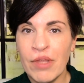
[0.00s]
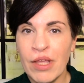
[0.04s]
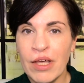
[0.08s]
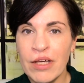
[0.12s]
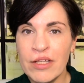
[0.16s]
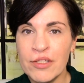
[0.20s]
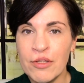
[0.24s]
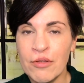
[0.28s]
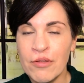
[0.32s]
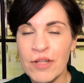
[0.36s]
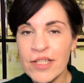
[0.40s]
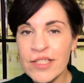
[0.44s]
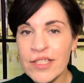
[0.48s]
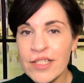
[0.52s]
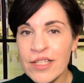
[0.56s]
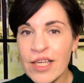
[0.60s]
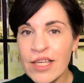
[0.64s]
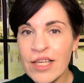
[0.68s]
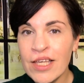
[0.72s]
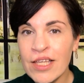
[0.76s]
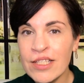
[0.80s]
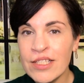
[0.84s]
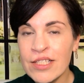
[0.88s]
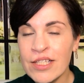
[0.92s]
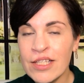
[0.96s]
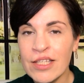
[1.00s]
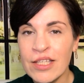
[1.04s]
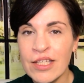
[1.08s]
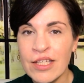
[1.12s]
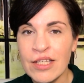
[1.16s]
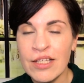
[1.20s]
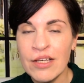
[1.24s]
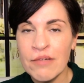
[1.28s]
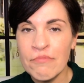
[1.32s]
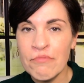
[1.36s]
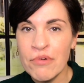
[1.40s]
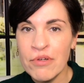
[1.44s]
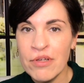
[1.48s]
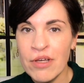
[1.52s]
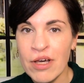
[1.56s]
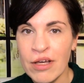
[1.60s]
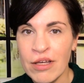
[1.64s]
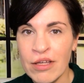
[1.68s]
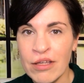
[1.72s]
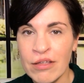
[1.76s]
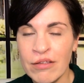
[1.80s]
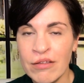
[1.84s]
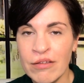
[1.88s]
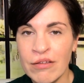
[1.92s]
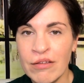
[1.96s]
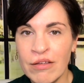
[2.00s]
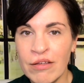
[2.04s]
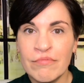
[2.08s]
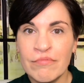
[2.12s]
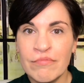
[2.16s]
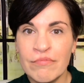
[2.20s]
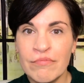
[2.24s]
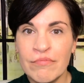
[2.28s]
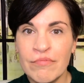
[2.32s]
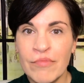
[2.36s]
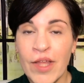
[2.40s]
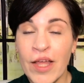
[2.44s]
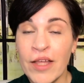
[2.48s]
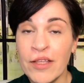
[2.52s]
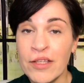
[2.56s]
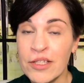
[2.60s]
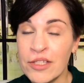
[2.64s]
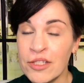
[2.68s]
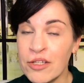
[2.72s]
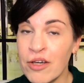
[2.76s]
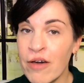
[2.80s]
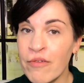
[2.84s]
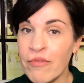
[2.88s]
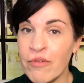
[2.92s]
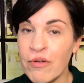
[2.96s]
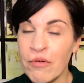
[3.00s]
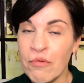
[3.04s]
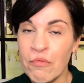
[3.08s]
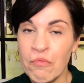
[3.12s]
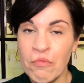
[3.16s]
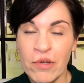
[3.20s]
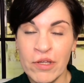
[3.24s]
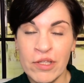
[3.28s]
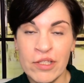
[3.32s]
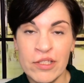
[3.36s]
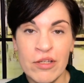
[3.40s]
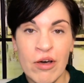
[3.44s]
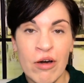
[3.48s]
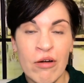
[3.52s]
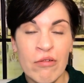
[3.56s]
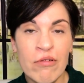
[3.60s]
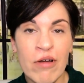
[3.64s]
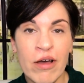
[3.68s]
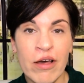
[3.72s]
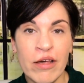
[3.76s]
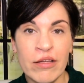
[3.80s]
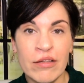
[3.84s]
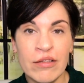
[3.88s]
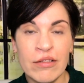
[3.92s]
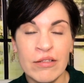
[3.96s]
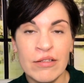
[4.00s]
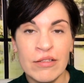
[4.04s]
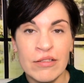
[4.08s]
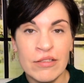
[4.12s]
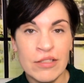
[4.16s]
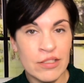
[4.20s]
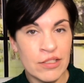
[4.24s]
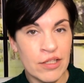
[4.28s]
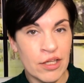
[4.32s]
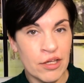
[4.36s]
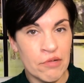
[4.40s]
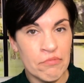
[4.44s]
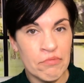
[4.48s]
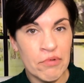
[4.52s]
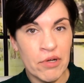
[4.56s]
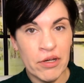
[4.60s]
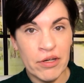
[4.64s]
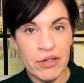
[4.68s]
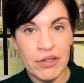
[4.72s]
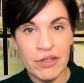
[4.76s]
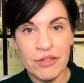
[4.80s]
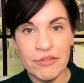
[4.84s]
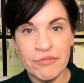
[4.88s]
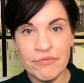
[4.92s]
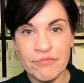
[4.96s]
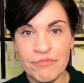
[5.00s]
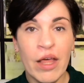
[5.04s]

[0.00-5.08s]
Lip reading: So let's get into key number 9 and discover when it's all right to take a break.